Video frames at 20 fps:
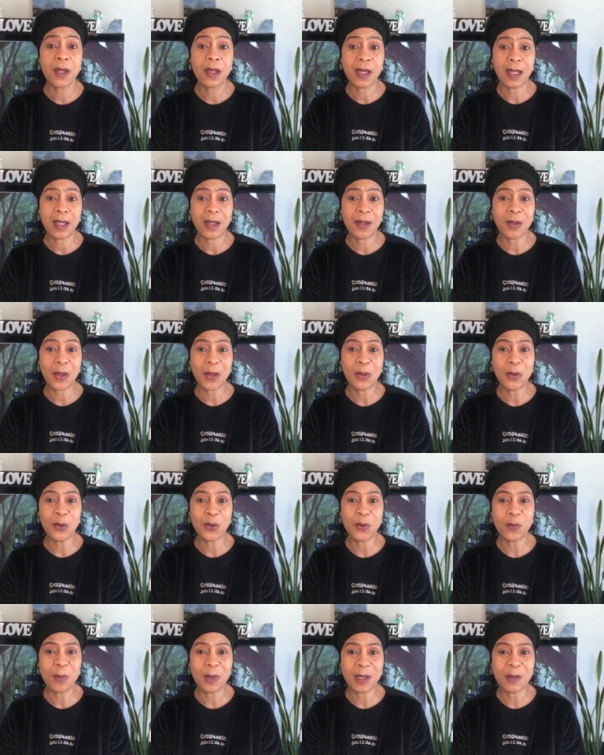a
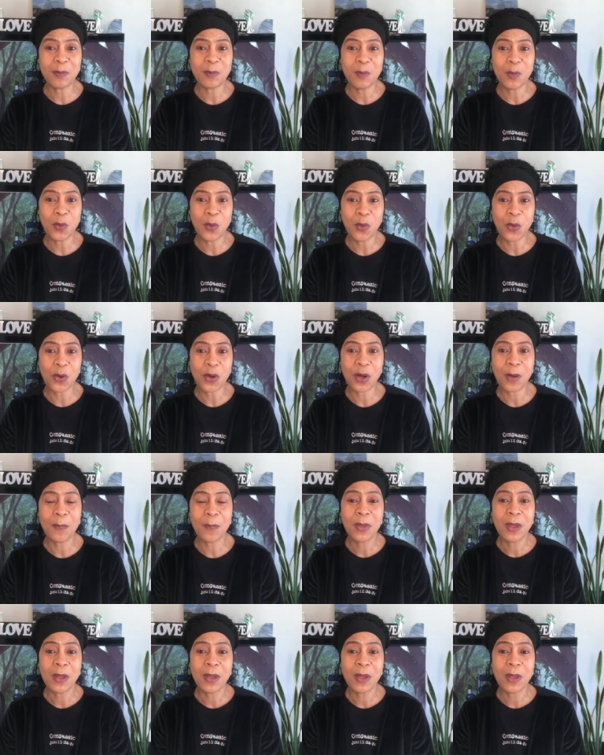little bit more